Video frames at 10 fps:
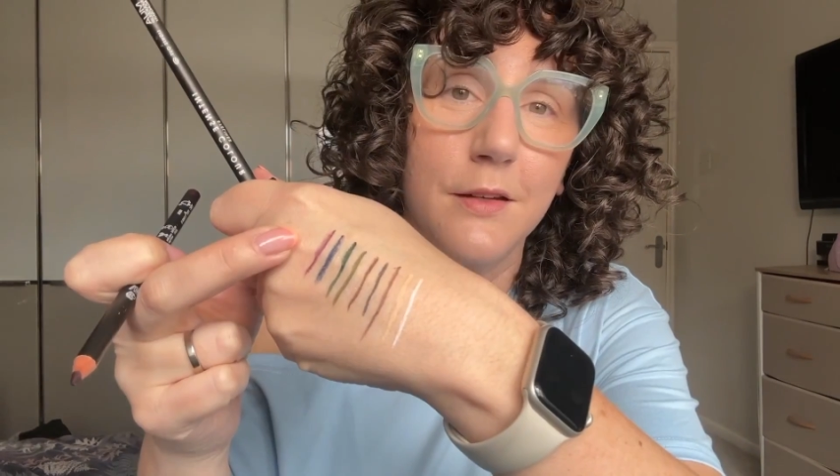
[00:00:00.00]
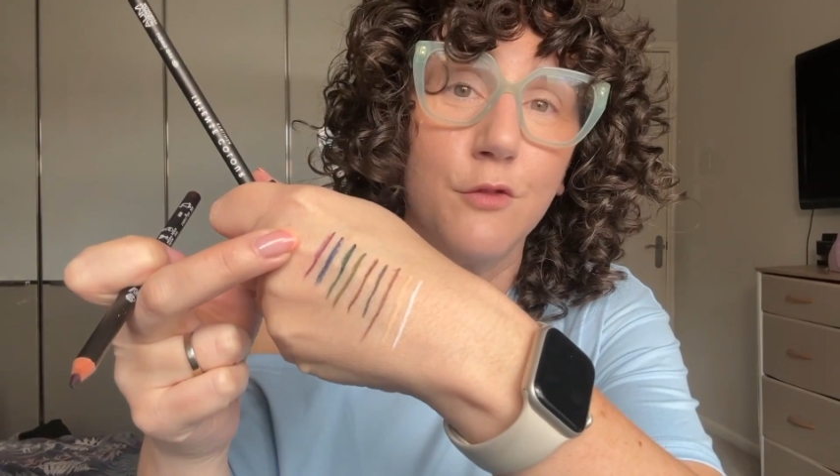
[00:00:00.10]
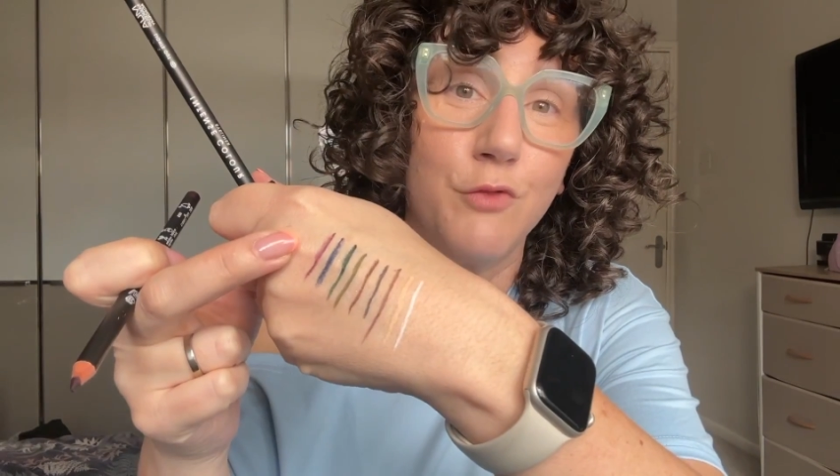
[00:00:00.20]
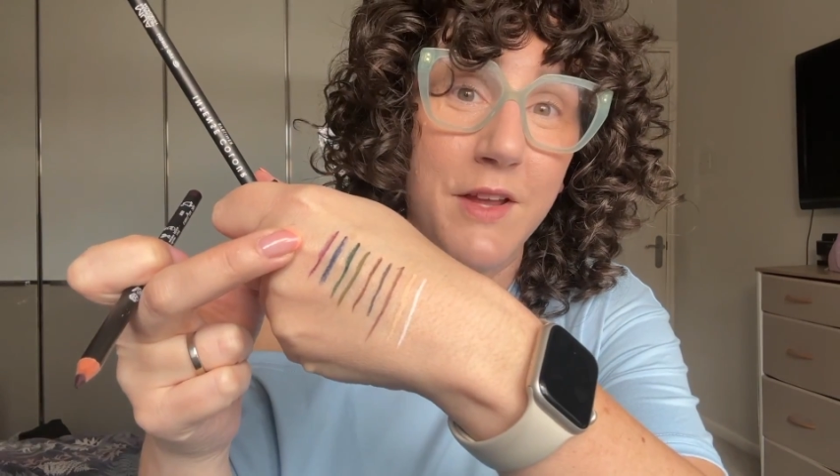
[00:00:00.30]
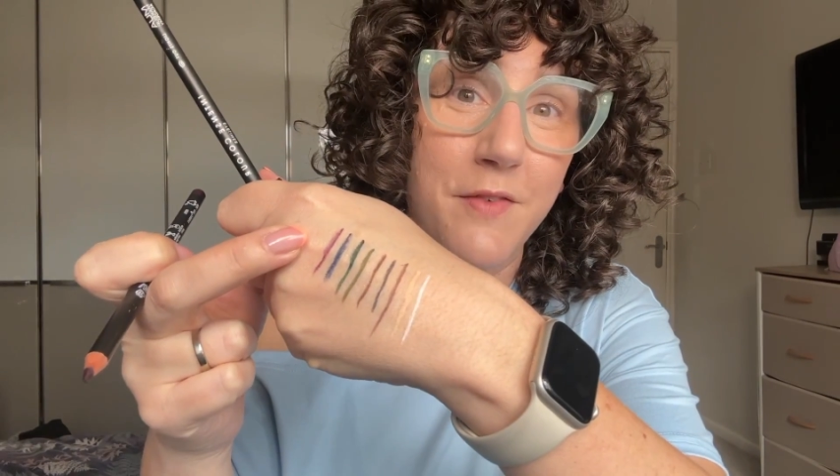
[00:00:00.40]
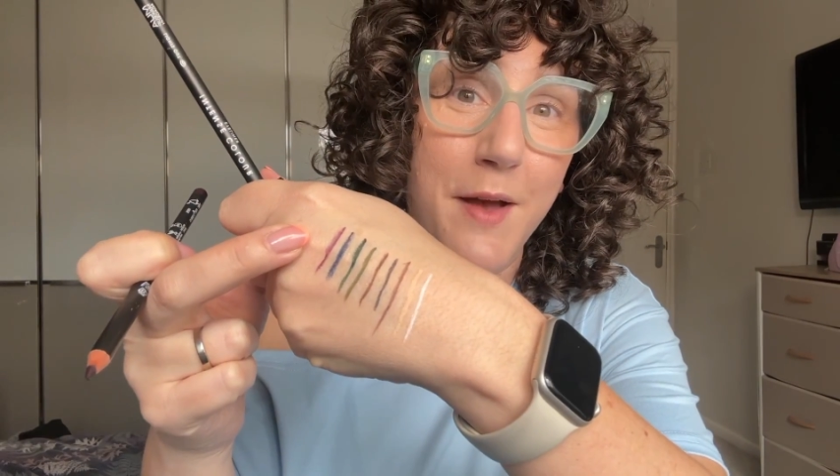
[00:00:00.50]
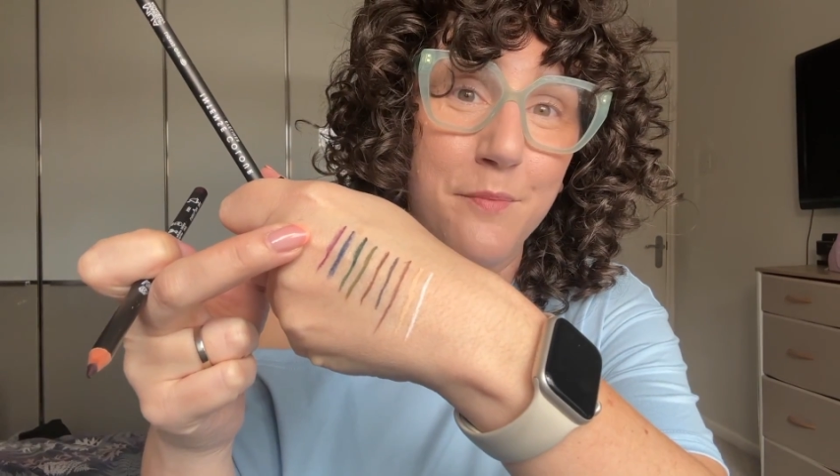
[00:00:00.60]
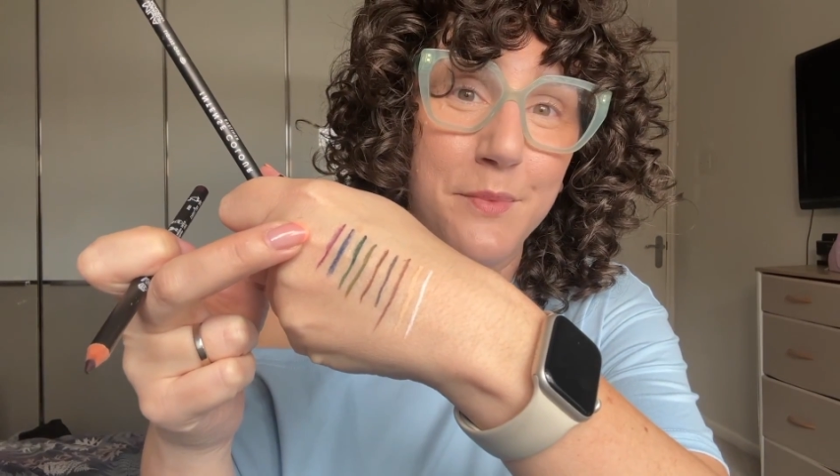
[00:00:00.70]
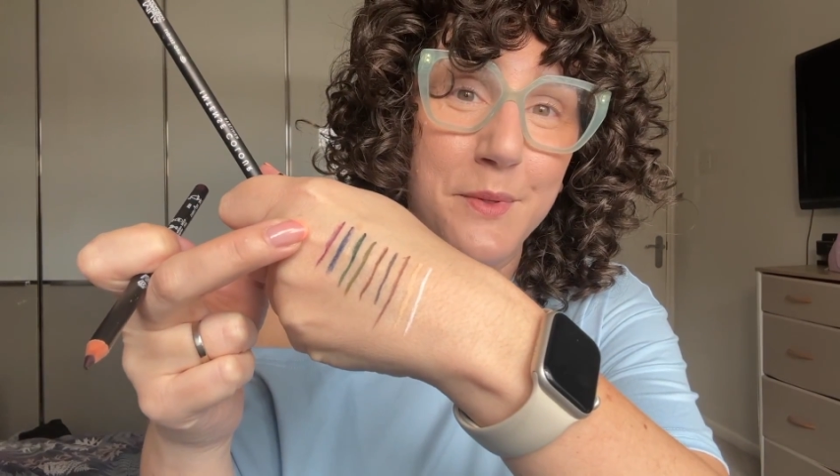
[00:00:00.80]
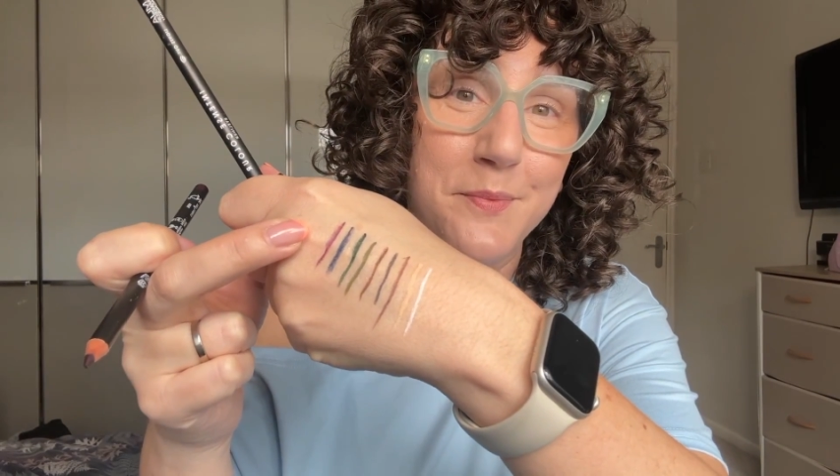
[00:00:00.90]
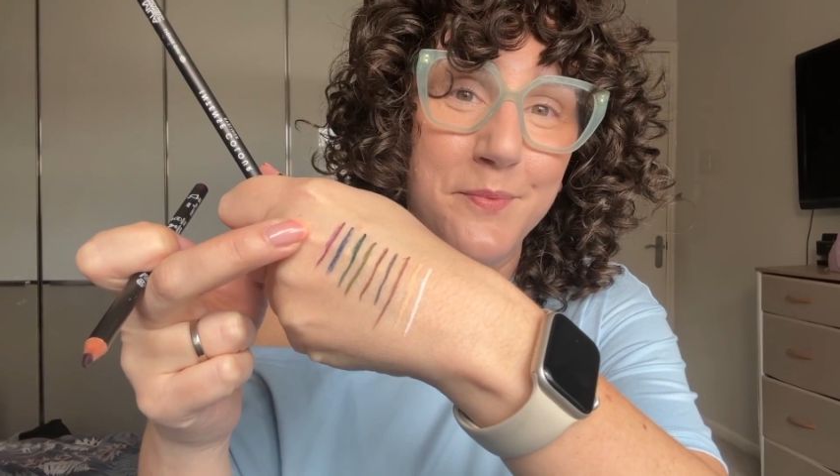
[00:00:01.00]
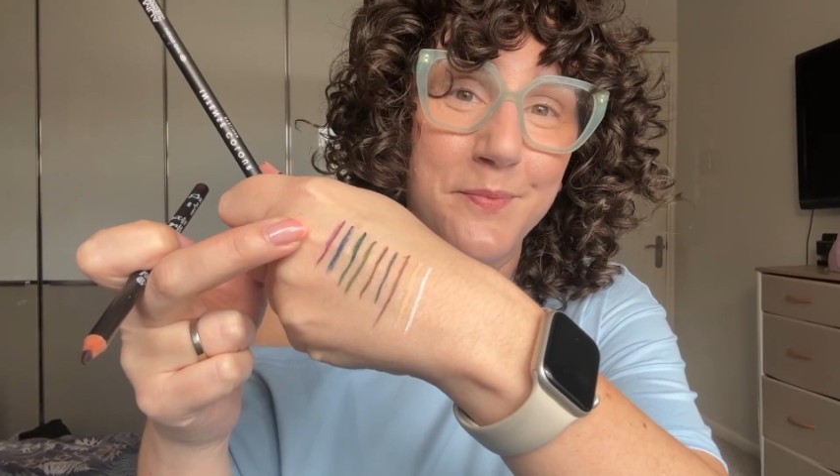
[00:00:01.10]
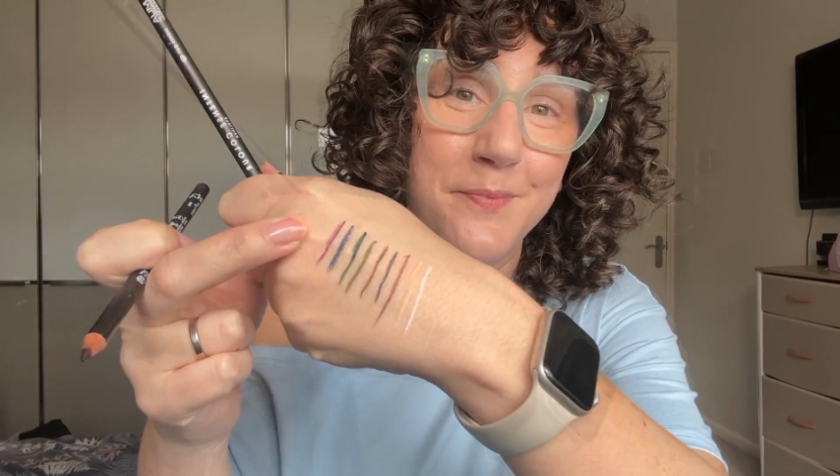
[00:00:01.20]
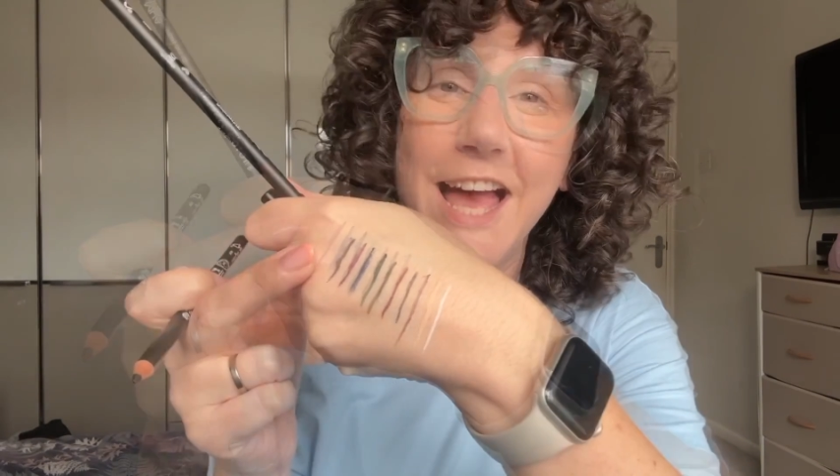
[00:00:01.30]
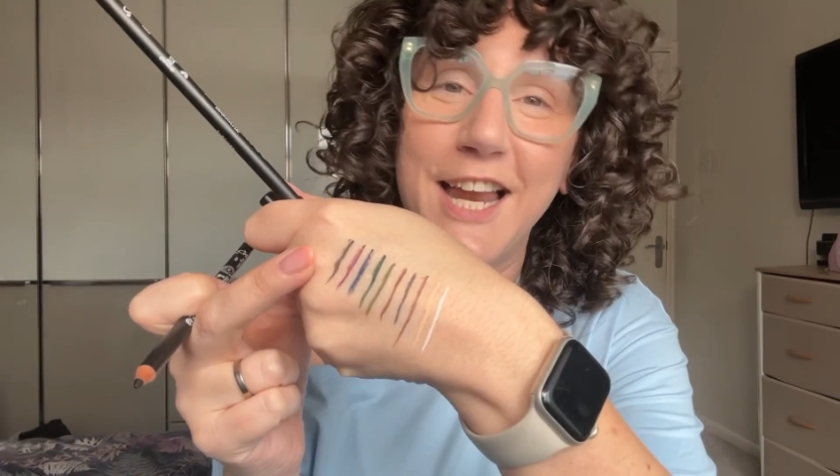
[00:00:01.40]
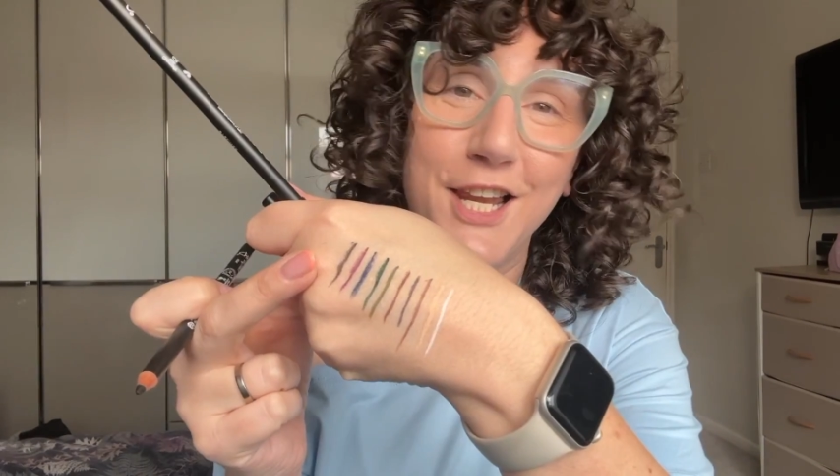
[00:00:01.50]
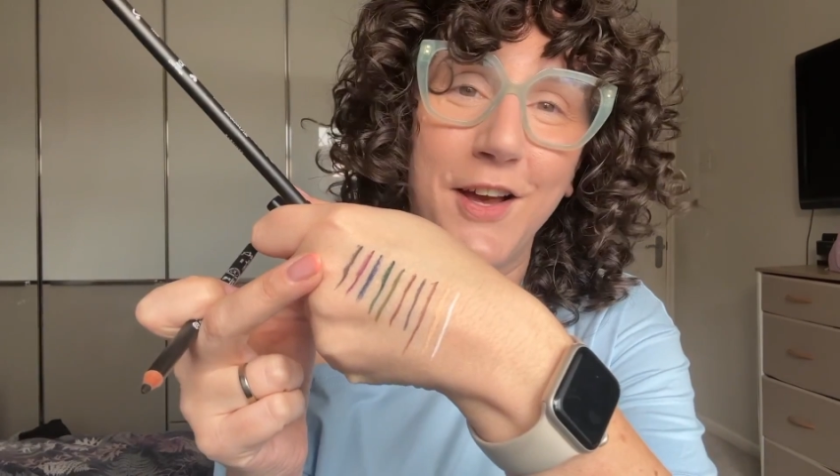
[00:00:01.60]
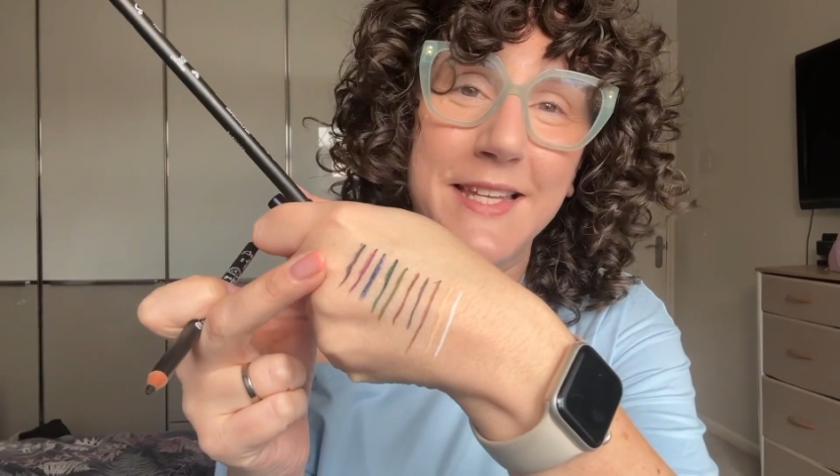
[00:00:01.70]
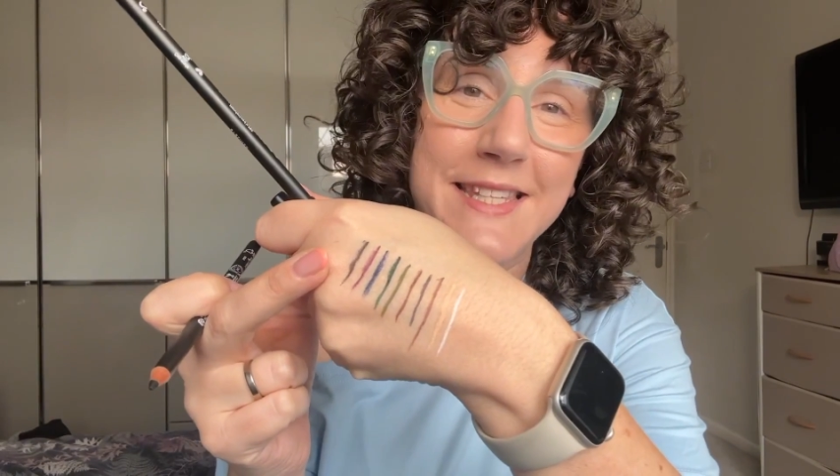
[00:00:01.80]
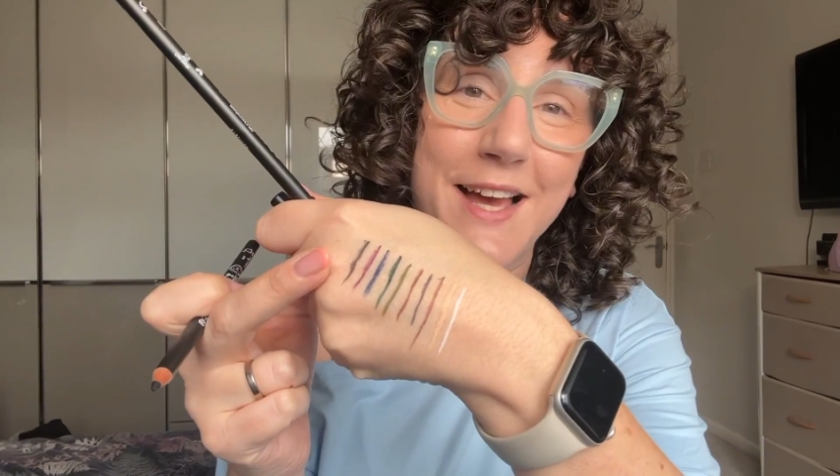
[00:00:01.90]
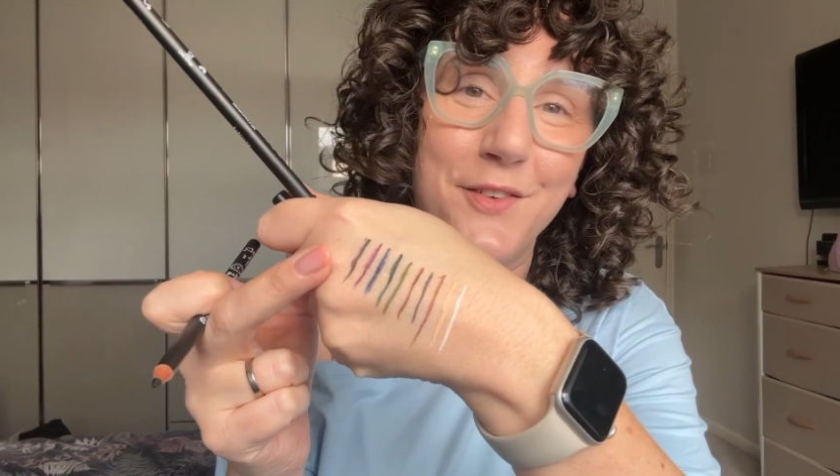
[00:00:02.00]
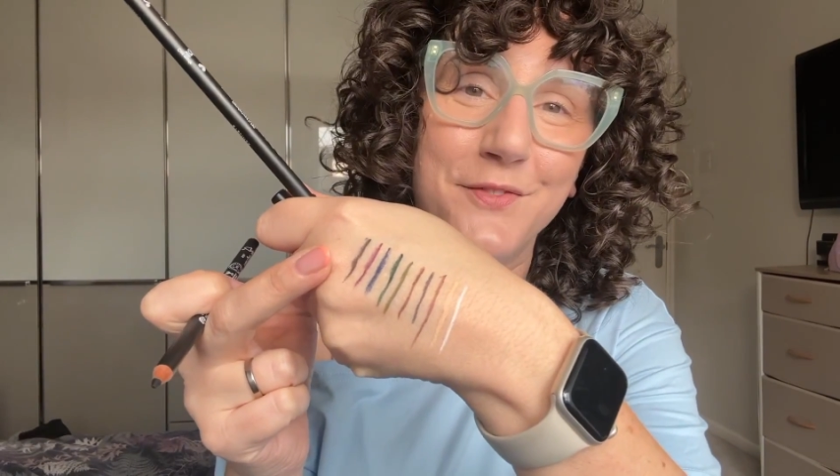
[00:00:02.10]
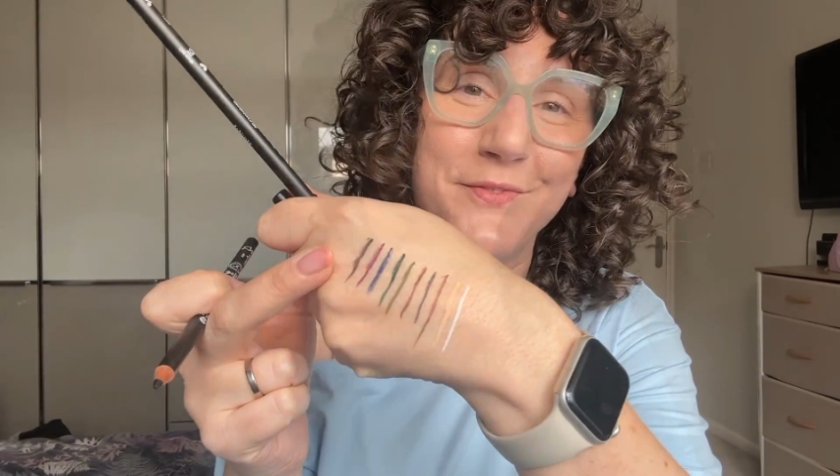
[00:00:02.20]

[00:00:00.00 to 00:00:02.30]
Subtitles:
Revamp and Lights Out.